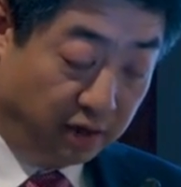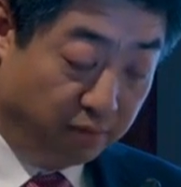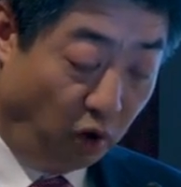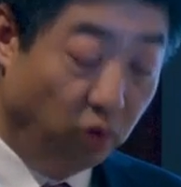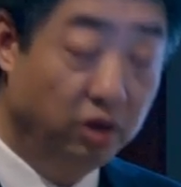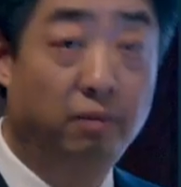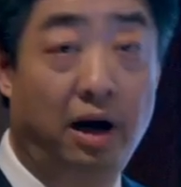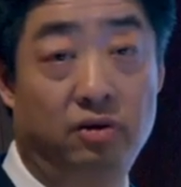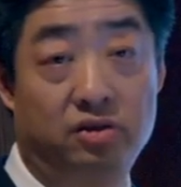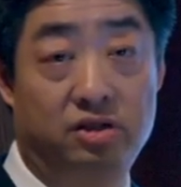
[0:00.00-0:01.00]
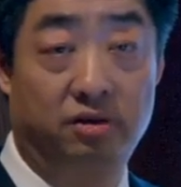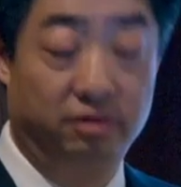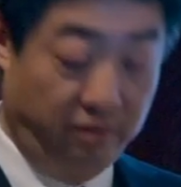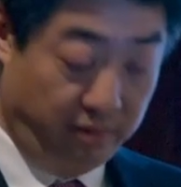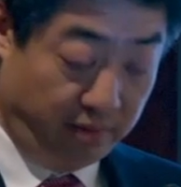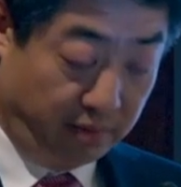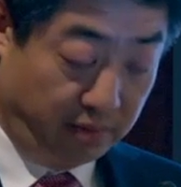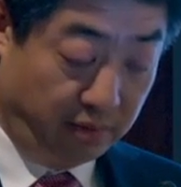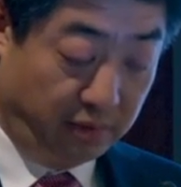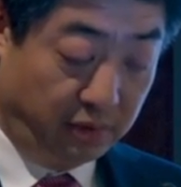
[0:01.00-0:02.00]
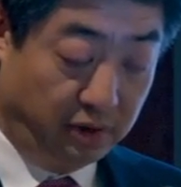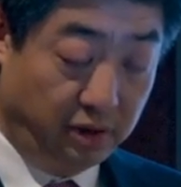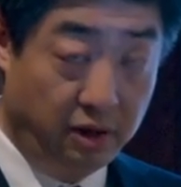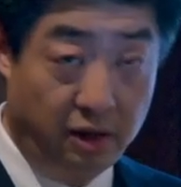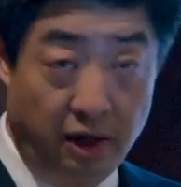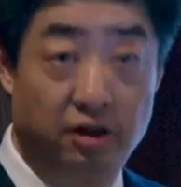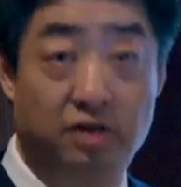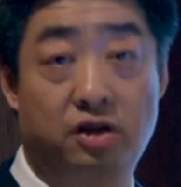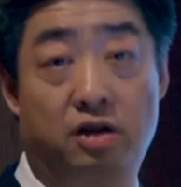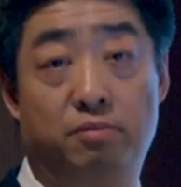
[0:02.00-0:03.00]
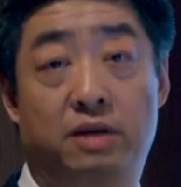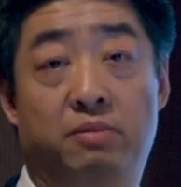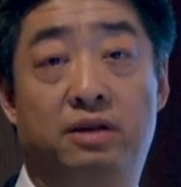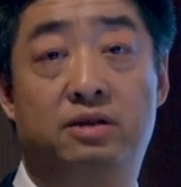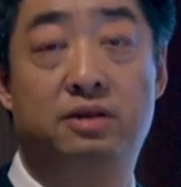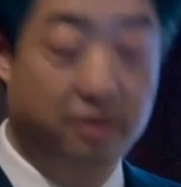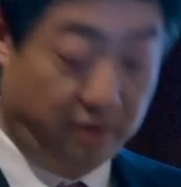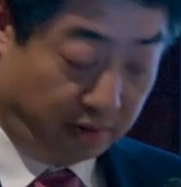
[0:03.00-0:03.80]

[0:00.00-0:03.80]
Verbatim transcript: important milestone in this commitment.